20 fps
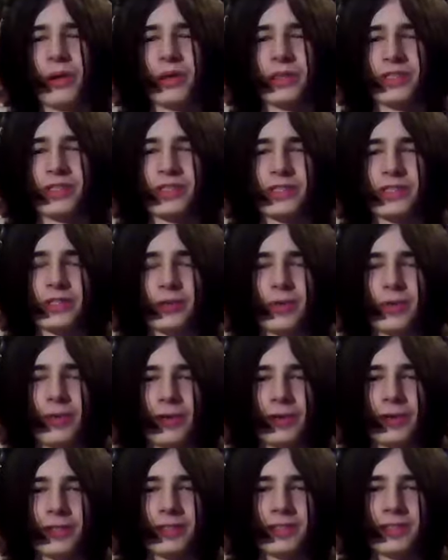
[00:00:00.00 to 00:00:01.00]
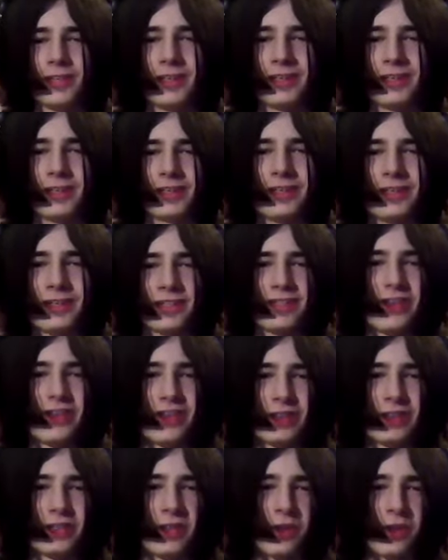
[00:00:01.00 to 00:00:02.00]
listened to it, honestly, because it
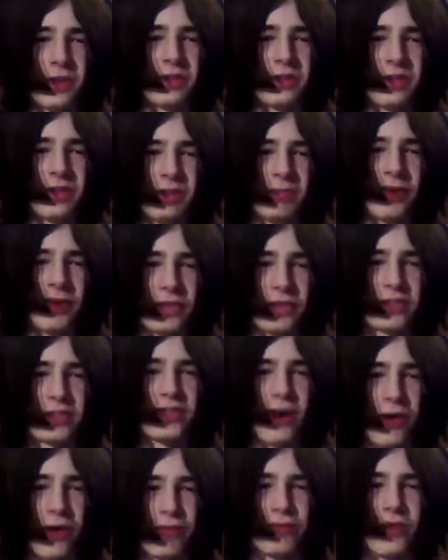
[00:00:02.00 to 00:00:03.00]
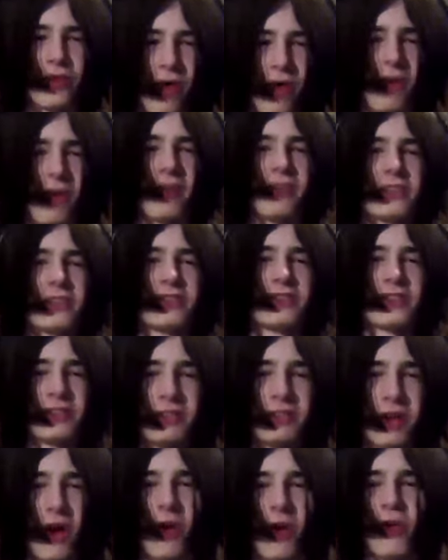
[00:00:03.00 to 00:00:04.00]
is like the most tough guy
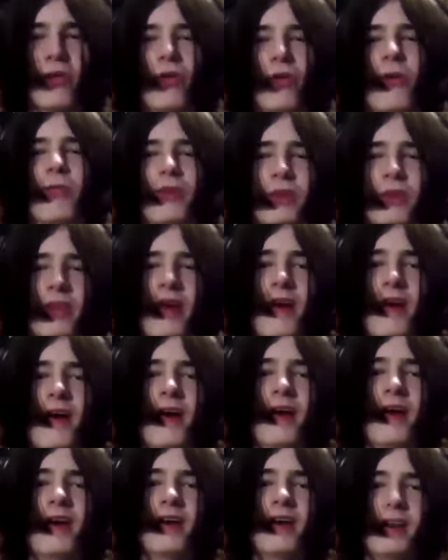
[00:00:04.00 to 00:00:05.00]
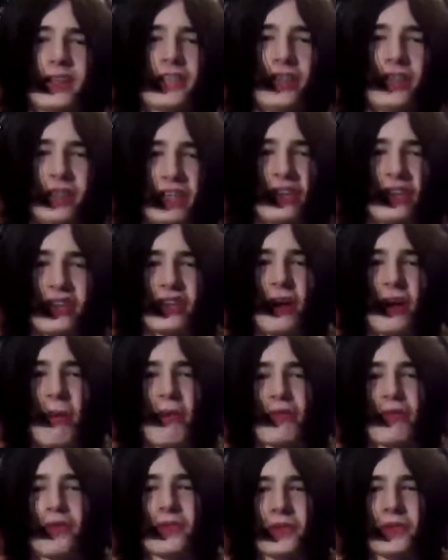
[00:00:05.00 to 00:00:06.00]
hardcore, but it doesn't come
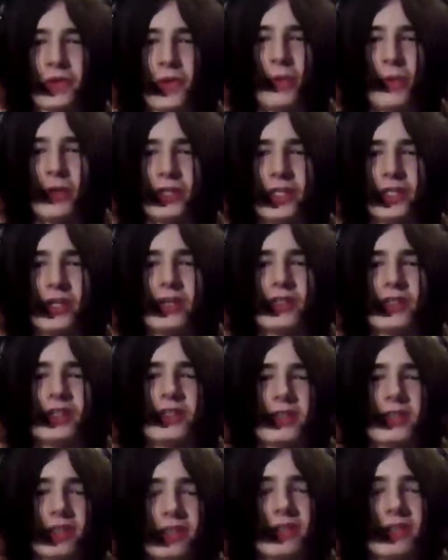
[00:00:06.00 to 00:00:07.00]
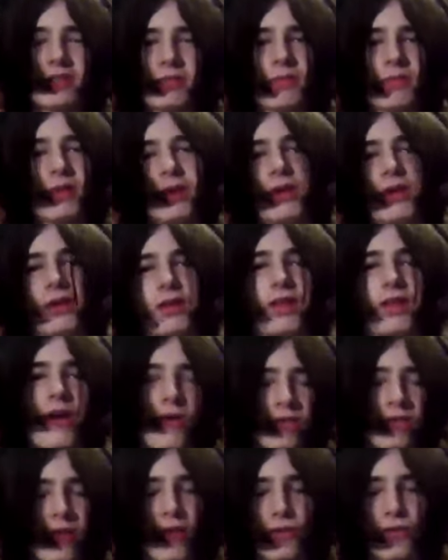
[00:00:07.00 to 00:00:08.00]
off as uber cheesy because
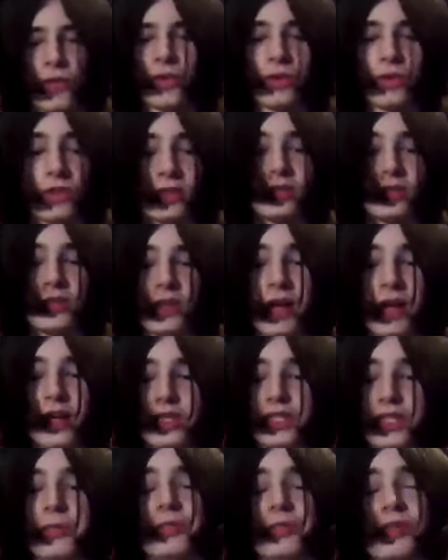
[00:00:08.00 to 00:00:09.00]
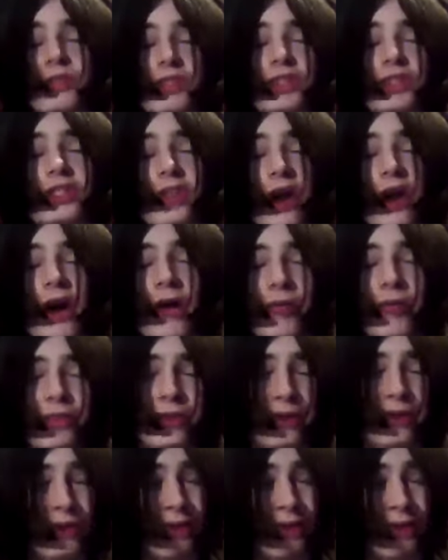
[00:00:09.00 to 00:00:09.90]
that vocalist could actually beat the shit out of him.